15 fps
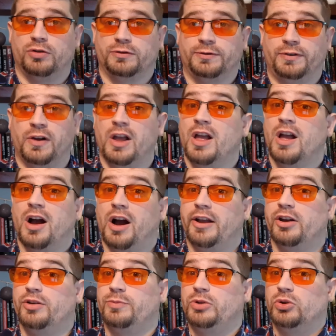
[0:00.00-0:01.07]
of, I
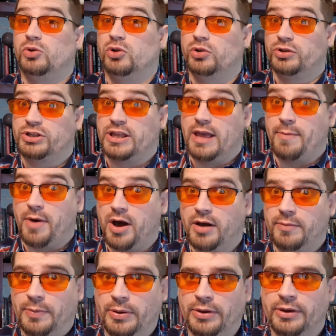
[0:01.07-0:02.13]
hope you looked them
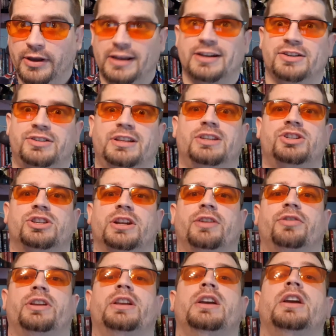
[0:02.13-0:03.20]
up in a
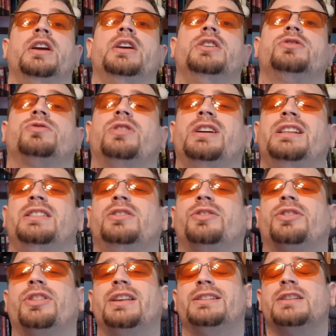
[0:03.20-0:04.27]
dictionary. Try and
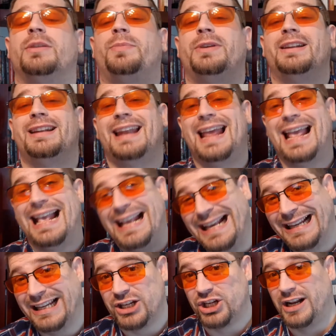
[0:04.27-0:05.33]
look things up in an
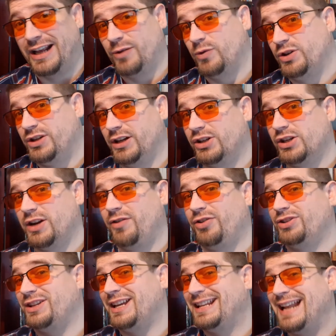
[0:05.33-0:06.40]
English language
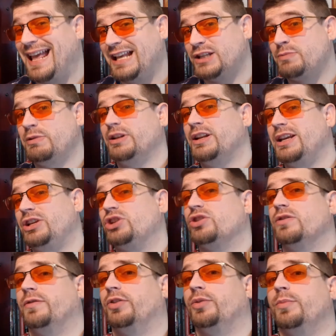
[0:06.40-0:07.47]
dictionary to get an
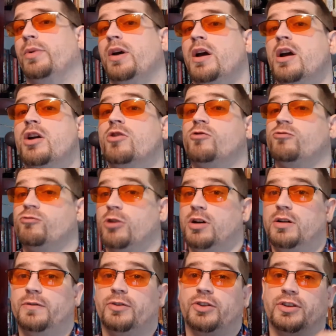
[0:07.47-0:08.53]
explanation of them
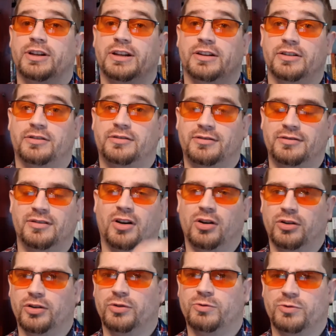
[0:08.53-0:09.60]
rather than
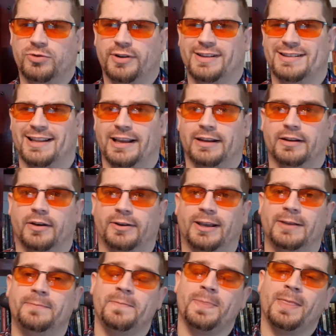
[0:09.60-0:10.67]
on Google Translate,
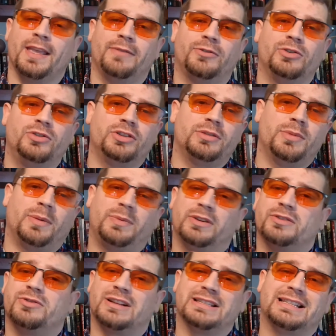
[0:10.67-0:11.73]
okay? If you look them up in
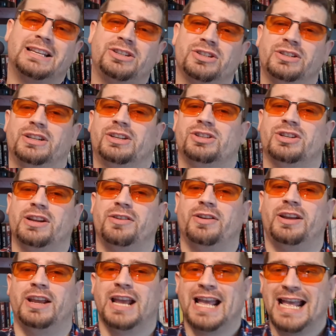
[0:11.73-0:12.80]
a translation
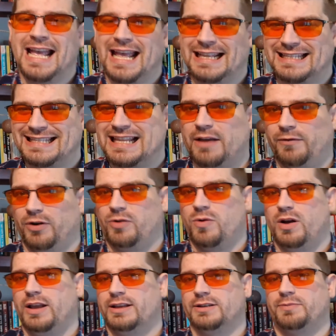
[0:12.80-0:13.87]
dictionary, it's never
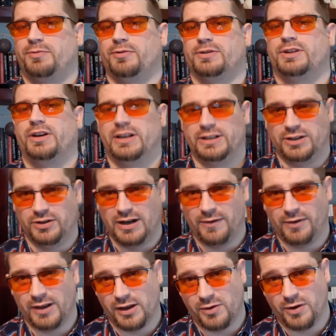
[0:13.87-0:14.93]
quite as precise, you
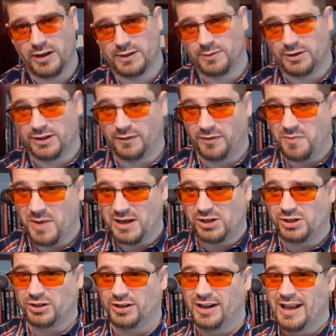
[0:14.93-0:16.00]
never get quite as much
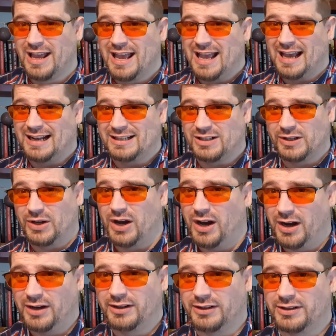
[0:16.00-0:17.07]
information, and it's a lot
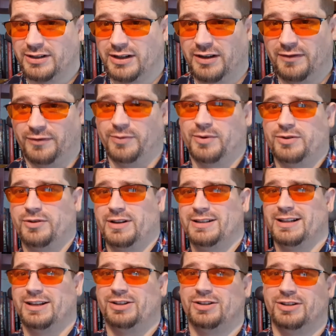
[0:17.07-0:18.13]
harder to learn from a
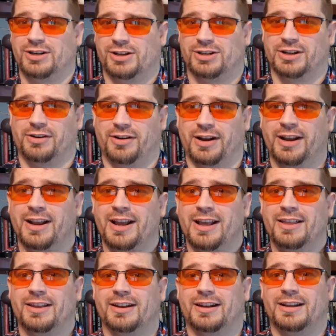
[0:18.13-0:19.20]
translation dictionary
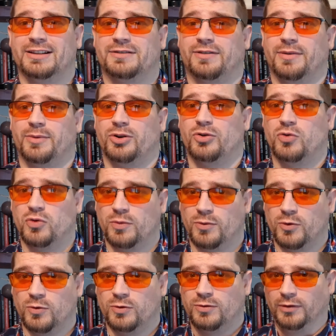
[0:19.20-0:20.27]
than it is from a
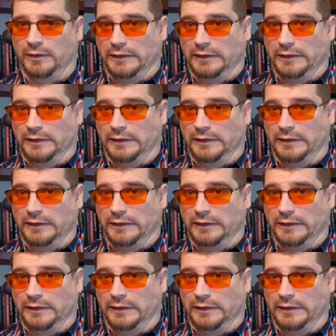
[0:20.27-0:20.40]
normal